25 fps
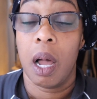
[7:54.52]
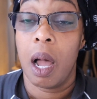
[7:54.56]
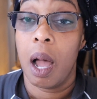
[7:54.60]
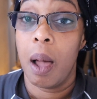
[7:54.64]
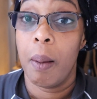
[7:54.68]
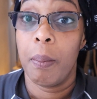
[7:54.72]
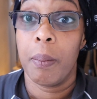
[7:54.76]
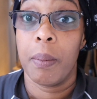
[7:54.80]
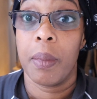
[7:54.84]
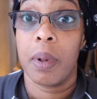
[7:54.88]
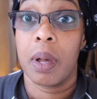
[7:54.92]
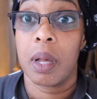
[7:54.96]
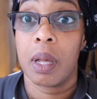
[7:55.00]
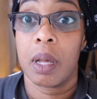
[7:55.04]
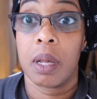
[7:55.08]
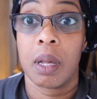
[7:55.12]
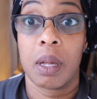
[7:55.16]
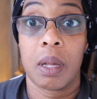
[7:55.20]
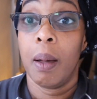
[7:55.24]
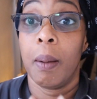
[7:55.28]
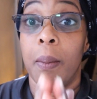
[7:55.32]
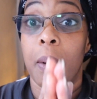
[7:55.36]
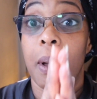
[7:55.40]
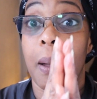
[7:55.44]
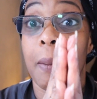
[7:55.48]

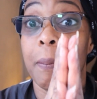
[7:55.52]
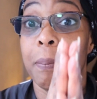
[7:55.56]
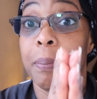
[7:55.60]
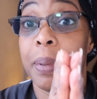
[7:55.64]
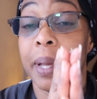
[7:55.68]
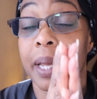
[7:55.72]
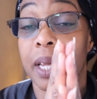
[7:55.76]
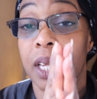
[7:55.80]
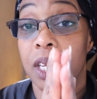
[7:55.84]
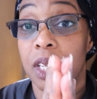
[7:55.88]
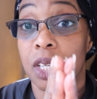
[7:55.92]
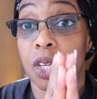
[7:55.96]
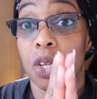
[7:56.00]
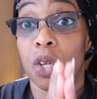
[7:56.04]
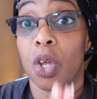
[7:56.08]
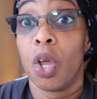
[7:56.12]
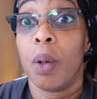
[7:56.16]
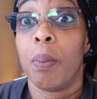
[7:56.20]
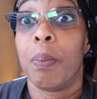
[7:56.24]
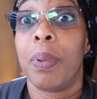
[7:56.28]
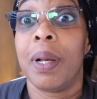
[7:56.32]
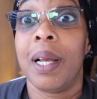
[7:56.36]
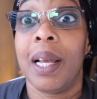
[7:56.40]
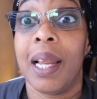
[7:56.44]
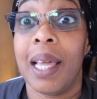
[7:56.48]
I'm begging you,
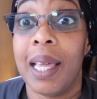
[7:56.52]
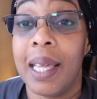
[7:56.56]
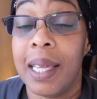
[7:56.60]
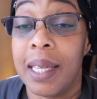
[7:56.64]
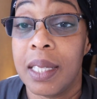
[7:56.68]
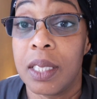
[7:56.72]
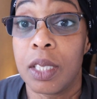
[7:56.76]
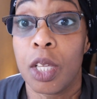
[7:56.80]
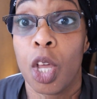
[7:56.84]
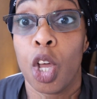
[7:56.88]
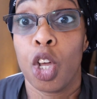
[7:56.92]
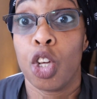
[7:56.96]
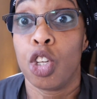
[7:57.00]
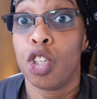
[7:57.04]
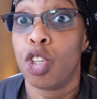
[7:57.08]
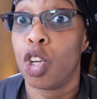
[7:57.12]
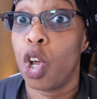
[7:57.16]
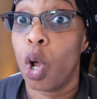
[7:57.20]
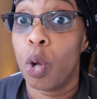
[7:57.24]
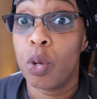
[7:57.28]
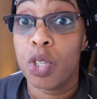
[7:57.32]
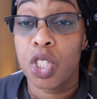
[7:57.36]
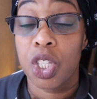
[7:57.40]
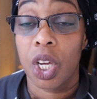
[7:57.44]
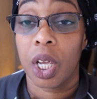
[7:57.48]
please
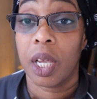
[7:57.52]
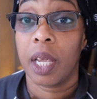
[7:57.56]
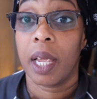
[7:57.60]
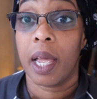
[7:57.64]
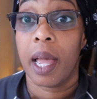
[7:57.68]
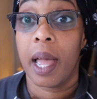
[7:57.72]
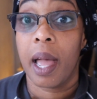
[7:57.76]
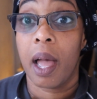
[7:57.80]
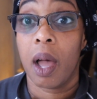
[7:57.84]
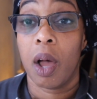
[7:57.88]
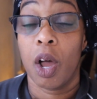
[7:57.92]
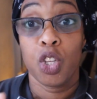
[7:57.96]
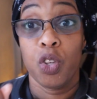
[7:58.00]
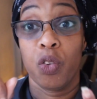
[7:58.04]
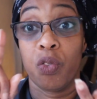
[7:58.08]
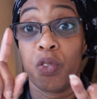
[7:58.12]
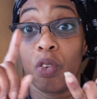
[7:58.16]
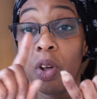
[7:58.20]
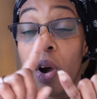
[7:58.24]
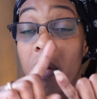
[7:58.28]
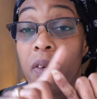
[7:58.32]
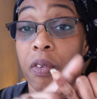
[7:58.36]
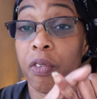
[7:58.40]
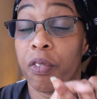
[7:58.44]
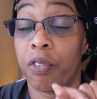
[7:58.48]
go check it out. You've
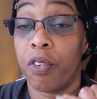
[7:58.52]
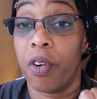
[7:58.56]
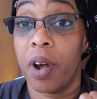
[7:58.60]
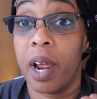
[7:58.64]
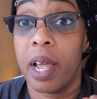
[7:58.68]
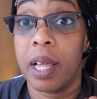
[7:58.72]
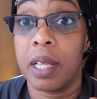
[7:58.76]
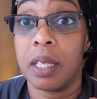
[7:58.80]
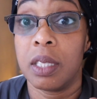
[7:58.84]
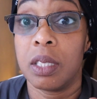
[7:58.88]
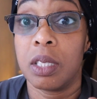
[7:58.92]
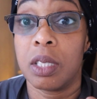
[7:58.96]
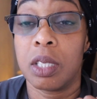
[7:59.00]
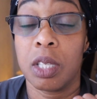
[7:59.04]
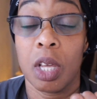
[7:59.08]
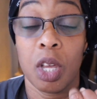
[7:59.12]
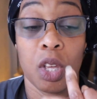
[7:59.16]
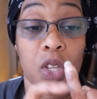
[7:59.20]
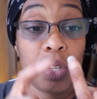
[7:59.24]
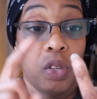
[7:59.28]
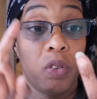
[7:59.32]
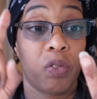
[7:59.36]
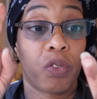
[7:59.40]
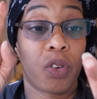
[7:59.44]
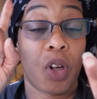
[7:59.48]
got friends,
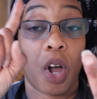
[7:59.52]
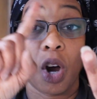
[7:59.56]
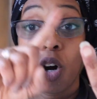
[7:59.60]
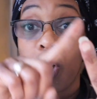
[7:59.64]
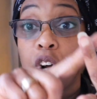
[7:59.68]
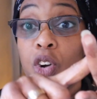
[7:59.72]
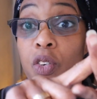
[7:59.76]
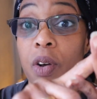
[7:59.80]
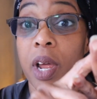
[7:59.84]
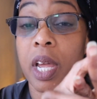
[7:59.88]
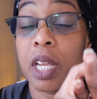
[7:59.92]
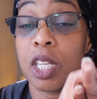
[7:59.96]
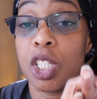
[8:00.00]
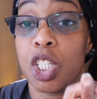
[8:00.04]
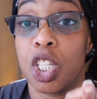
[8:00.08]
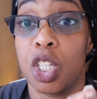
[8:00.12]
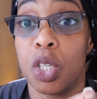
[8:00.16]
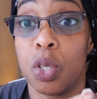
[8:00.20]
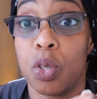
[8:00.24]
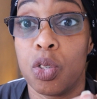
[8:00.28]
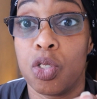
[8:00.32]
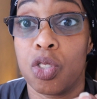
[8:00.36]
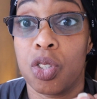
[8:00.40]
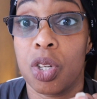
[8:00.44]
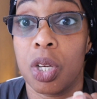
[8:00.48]
you've got
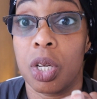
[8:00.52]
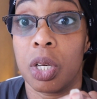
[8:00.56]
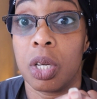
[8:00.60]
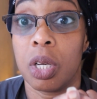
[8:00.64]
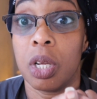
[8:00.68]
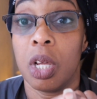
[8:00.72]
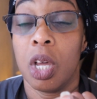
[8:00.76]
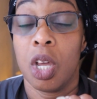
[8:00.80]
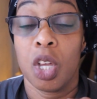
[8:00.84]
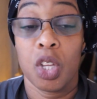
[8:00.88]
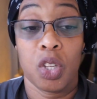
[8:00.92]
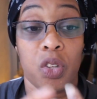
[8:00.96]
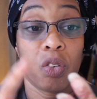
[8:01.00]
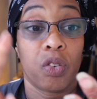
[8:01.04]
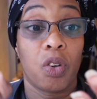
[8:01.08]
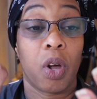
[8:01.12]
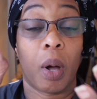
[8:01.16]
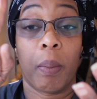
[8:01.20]
grandchildren, you've